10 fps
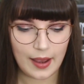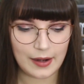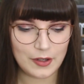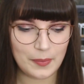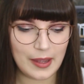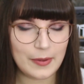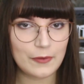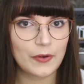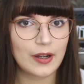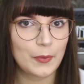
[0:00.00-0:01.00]
and you may
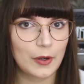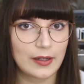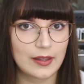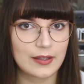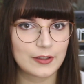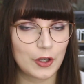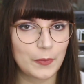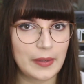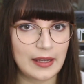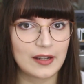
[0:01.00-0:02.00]
be very worried that this
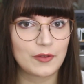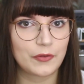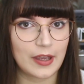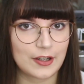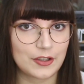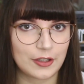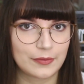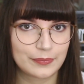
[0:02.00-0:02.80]
could be an infection.